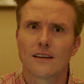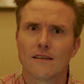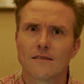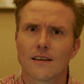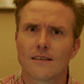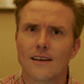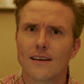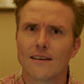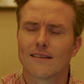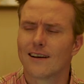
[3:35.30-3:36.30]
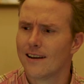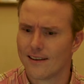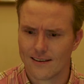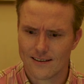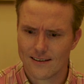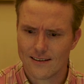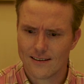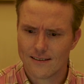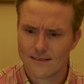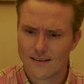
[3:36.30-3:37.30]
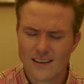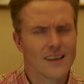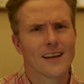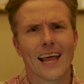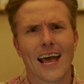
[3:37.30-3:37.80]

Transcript: years, I think. God, I thought you got